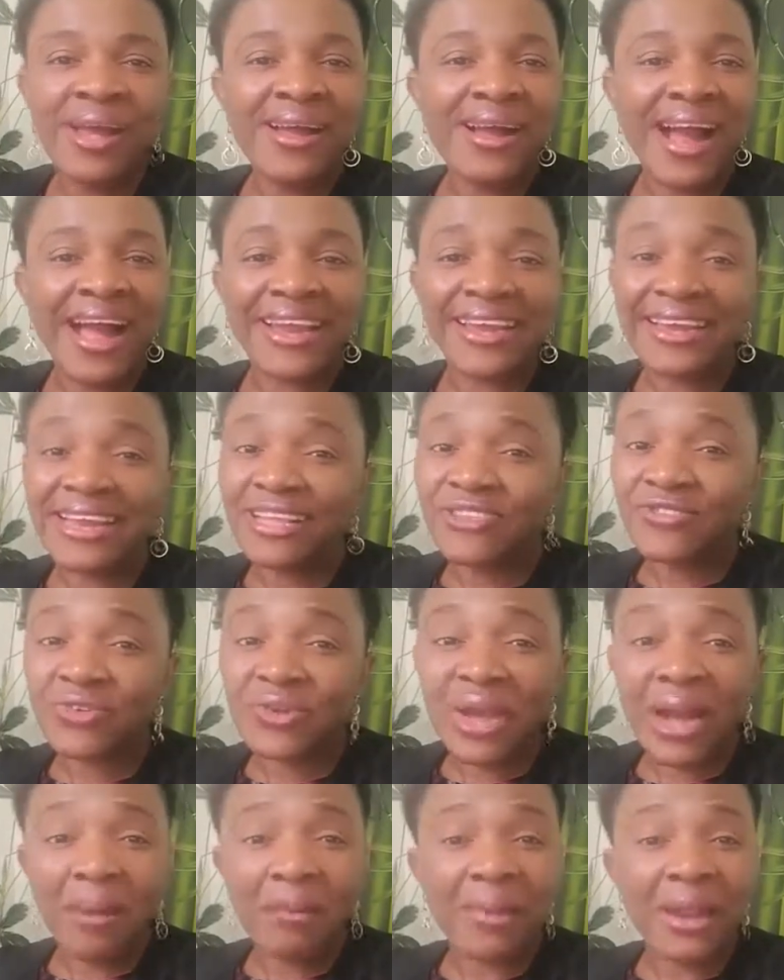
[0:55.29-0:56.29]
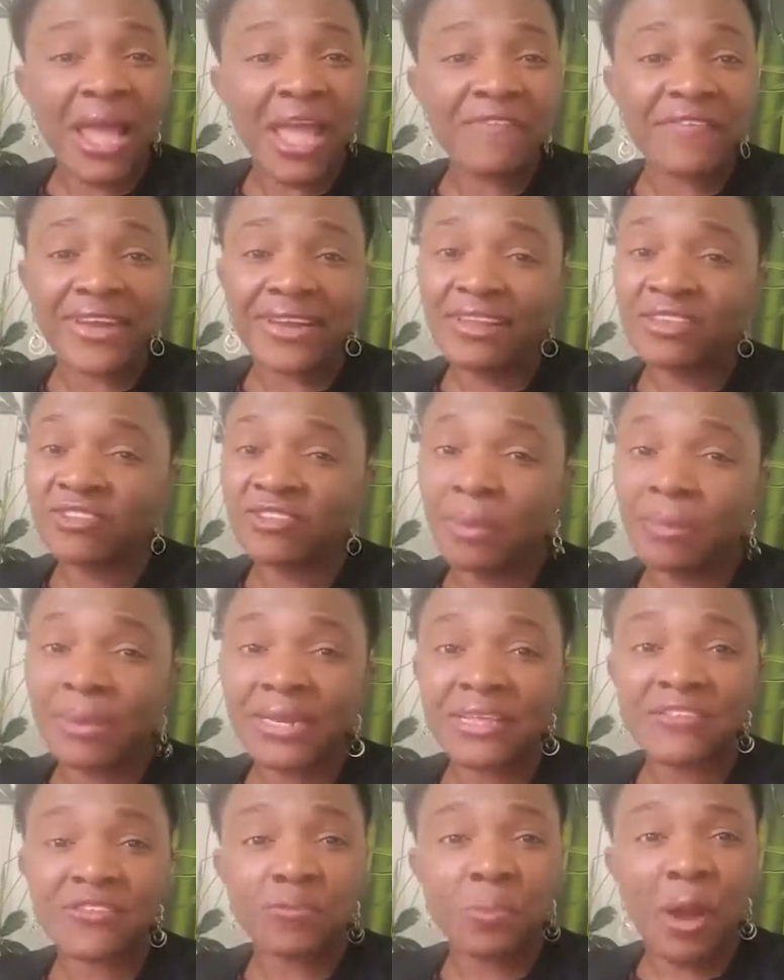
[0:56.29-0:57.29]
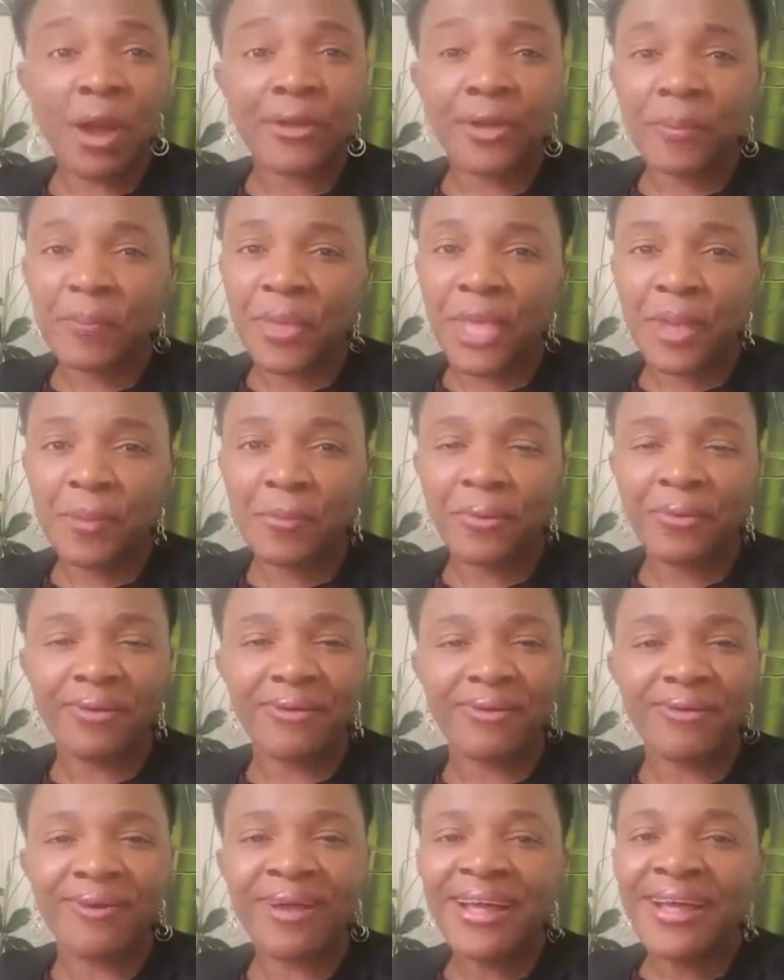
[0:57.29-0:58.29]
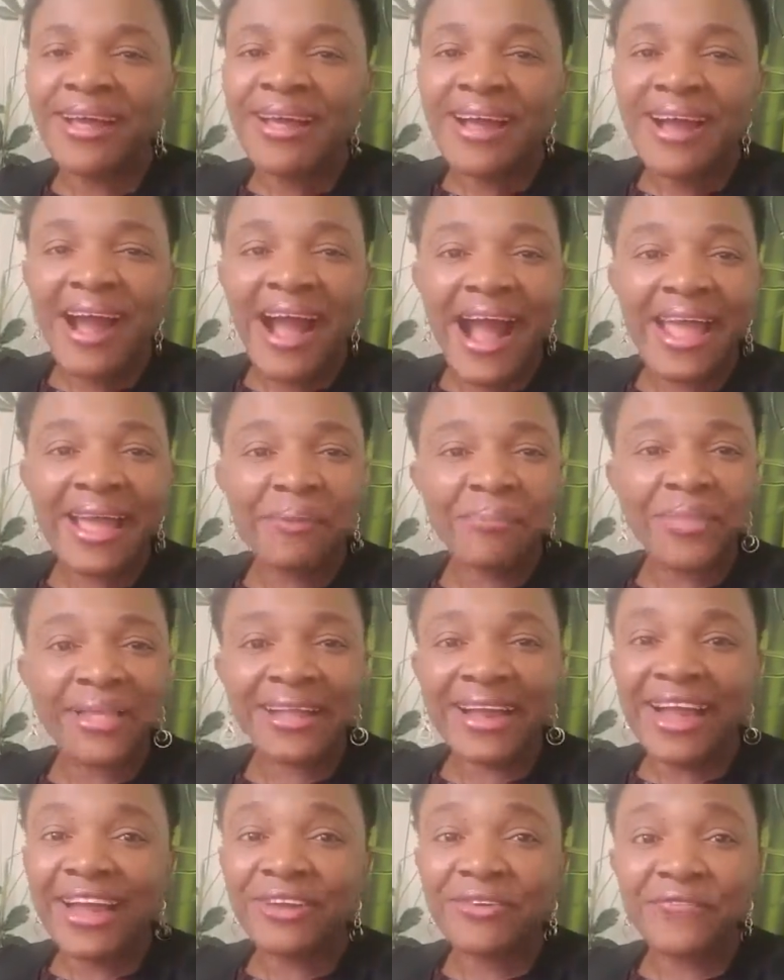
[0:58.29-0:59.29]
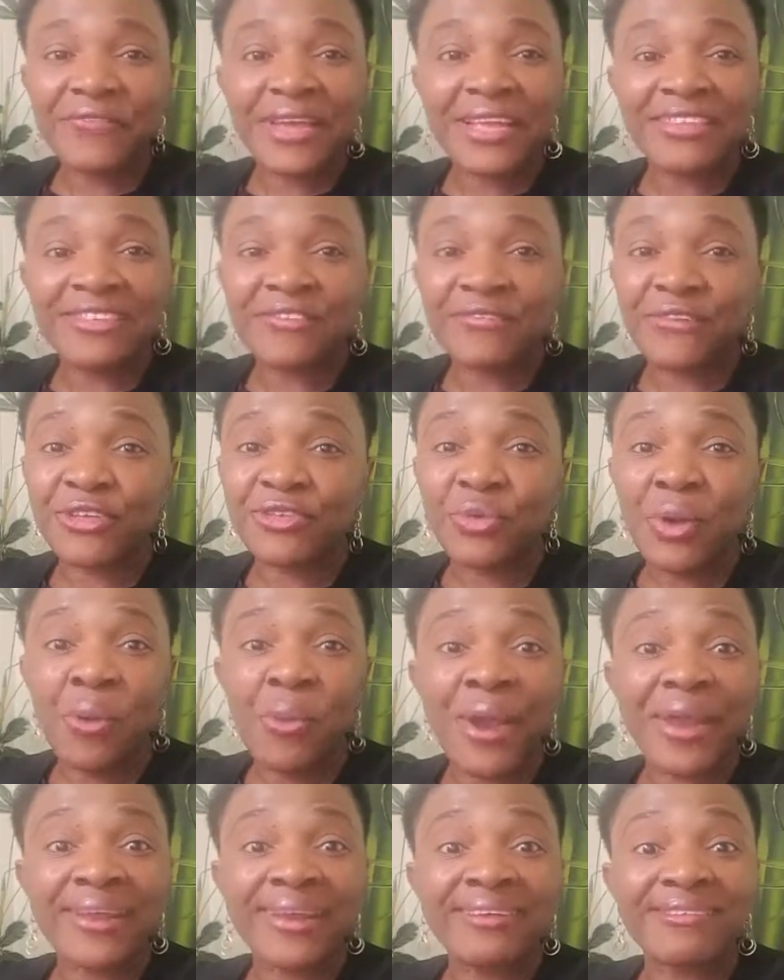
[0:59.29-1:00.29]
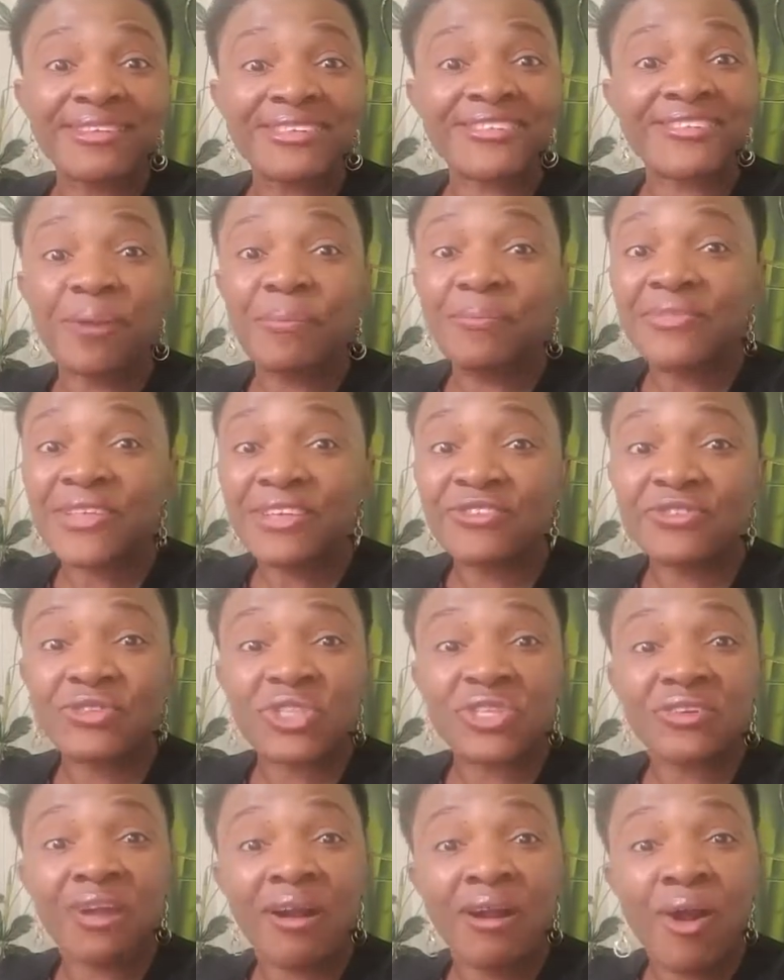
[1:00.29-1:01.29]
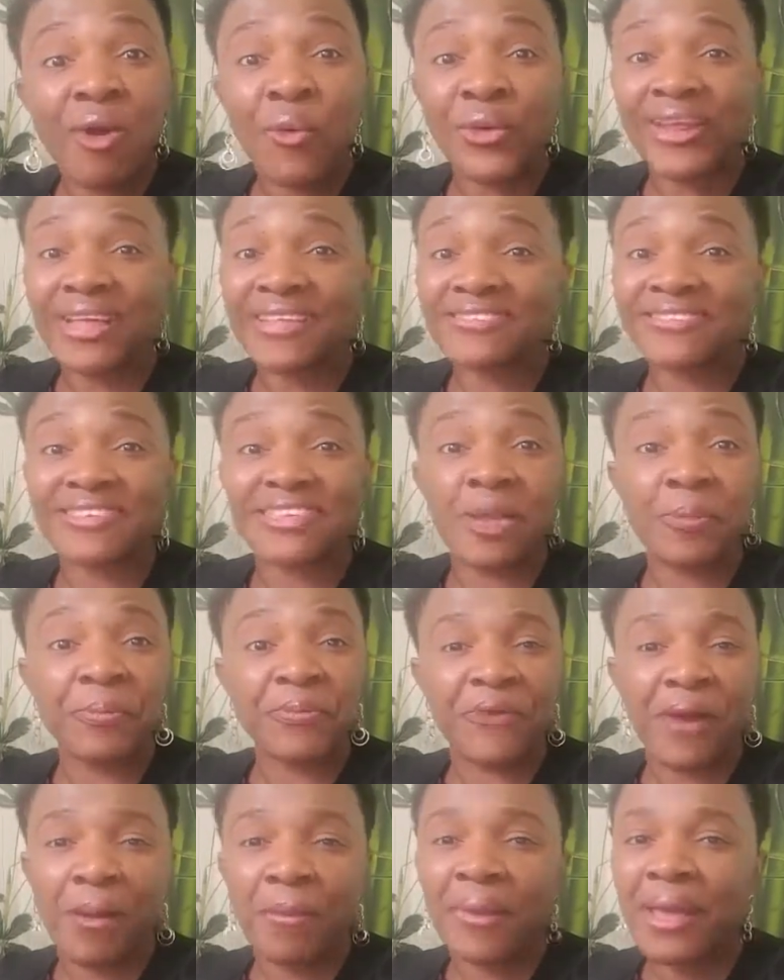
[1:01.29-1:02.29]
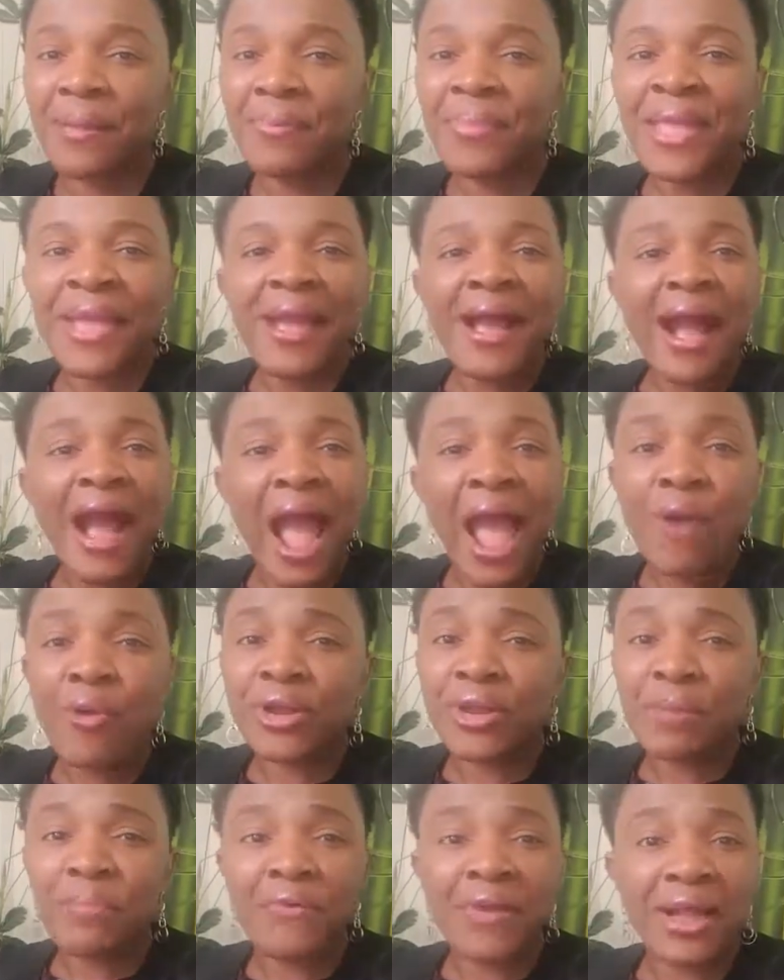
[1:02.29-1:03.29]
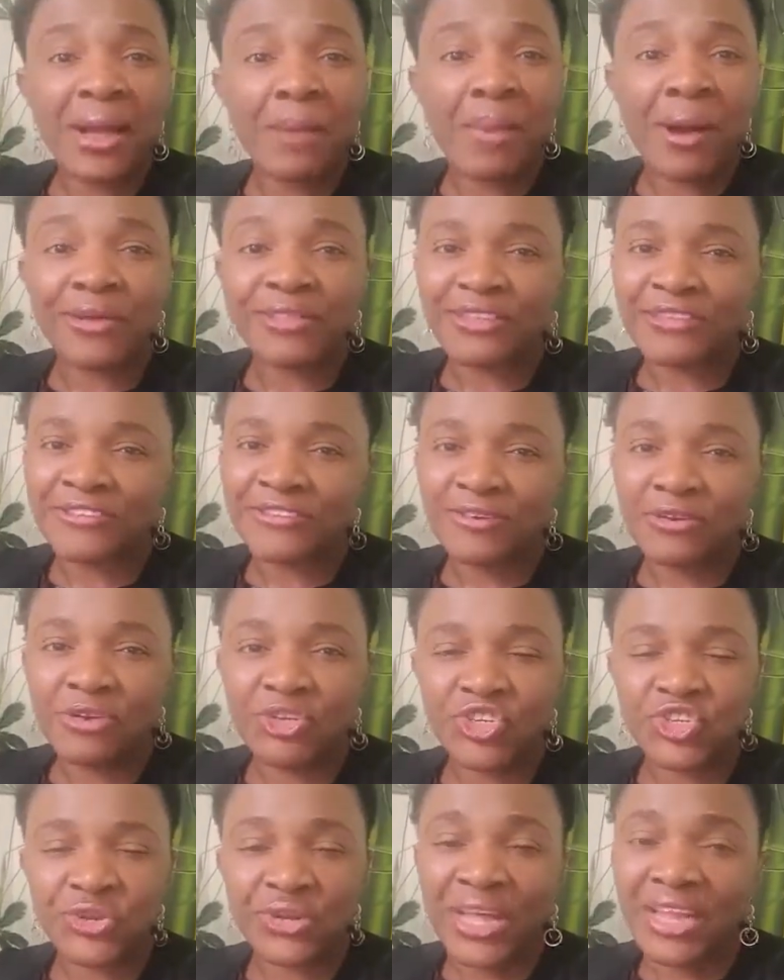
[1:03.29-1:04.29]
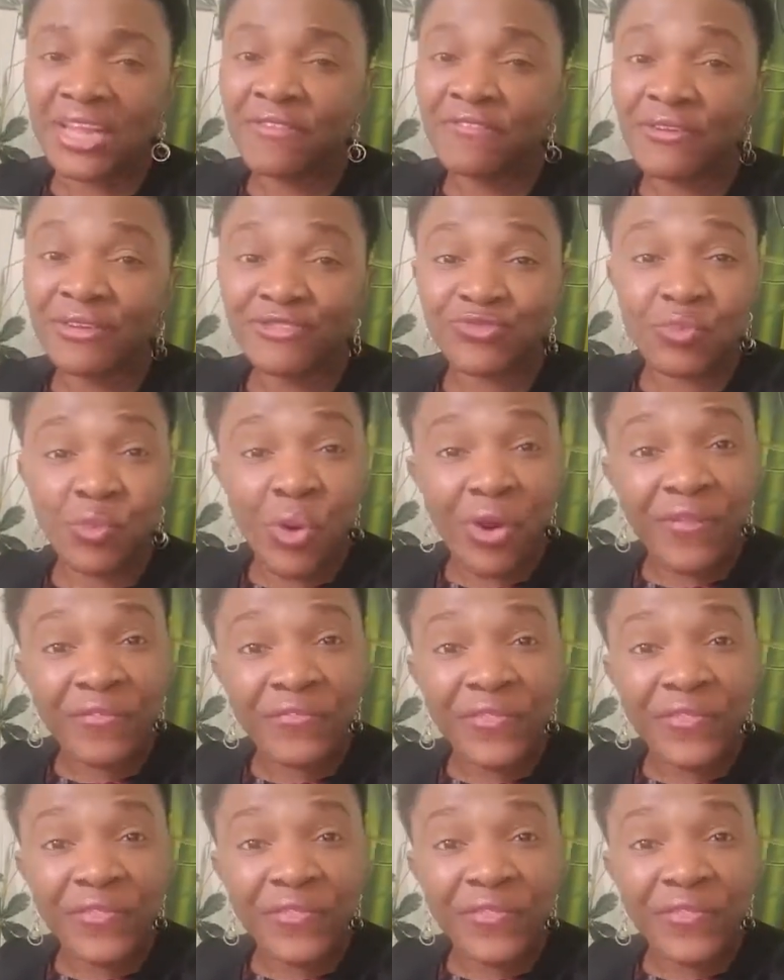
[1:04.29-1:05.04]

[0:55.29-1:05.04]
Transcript: I need to come live. I need to come and inspire people. I am that kind of individual when there is something to talk, when I see a problem, I want to bring about the solution. And if there's one